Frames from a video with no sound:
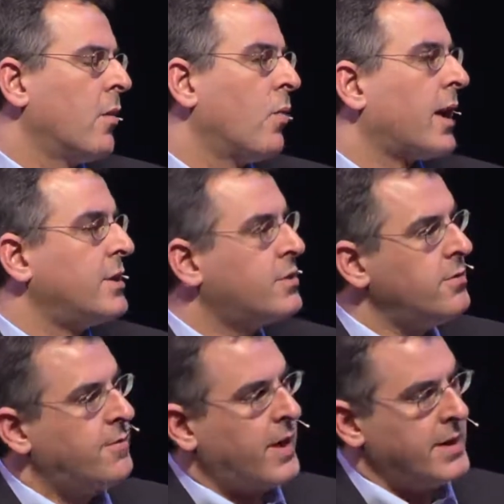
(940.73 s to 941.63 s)
What I
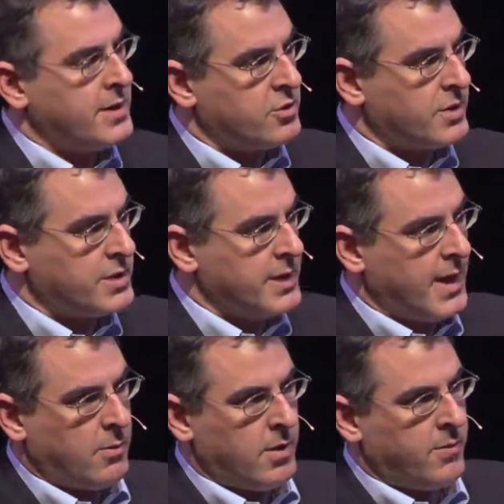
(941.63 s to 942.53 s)
do find interesting,
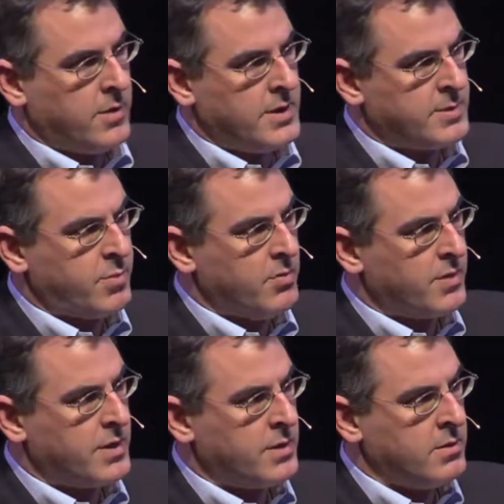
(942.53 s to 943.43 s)
however, is
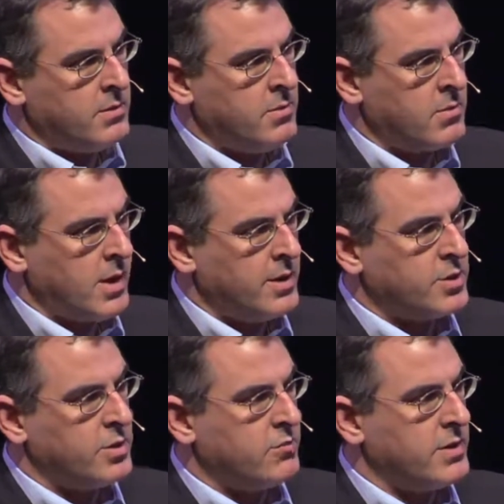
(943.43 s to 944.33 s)
both in
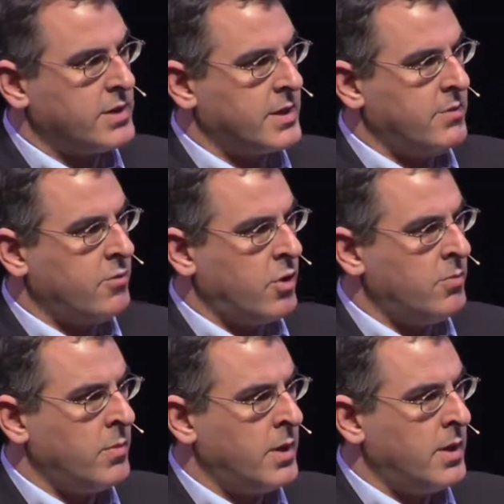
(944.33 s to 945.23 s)
ancient Greece and in
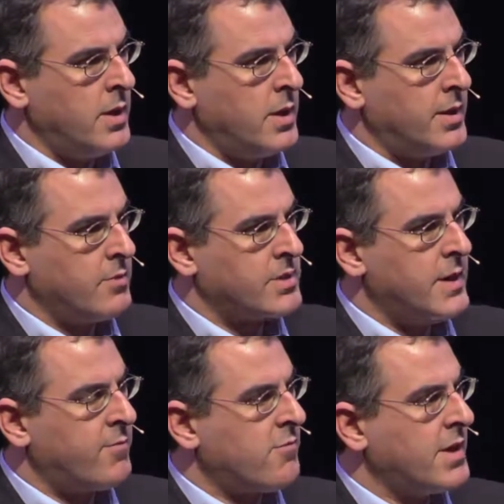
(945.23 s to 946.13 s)
Rome, there was
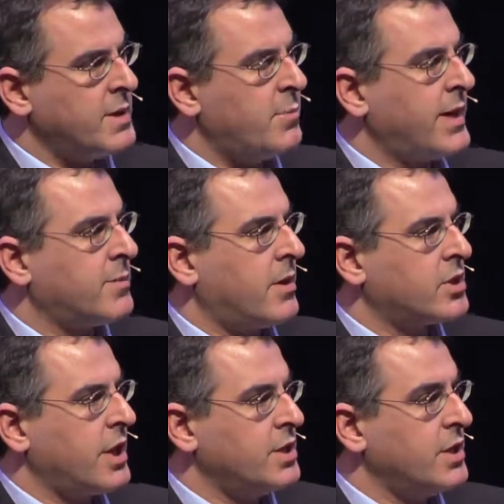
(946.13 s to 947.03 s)
never any debate about
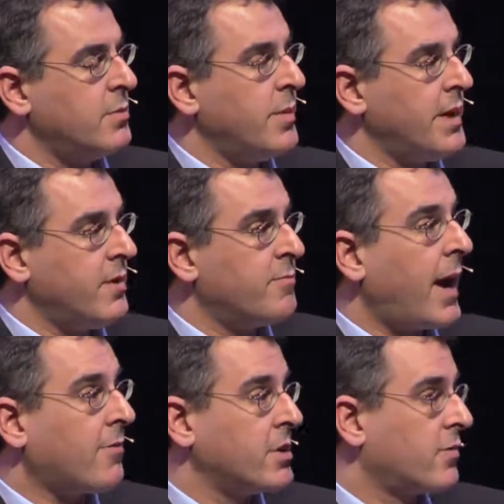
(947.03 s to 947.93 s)
changing the meaning of
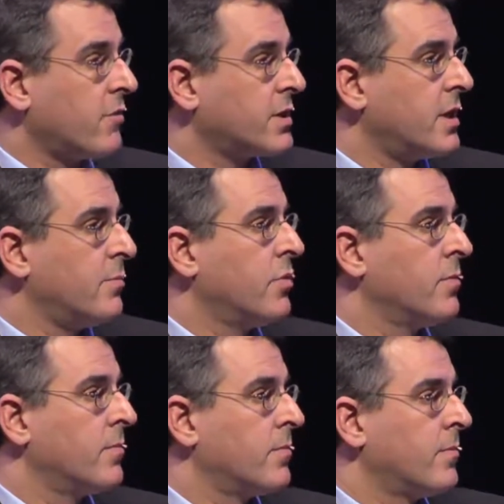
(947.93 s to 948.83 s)
marriage, for
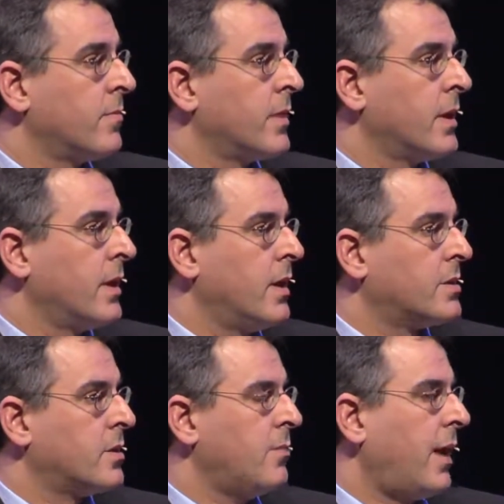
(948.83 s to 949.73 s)
example.
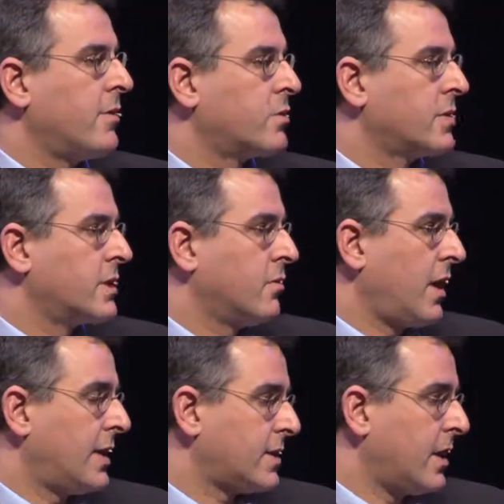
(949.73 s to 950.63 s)
So marriage was still
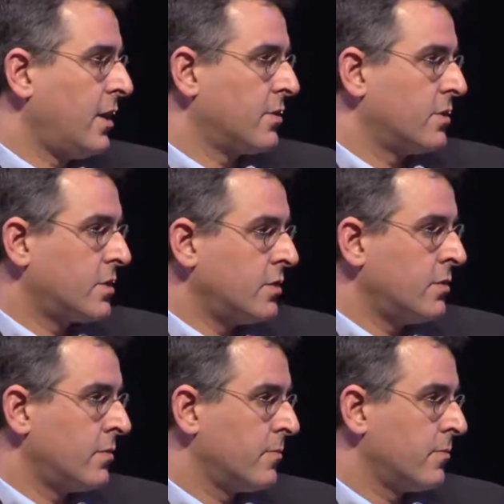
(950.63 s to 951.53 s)
classically understood.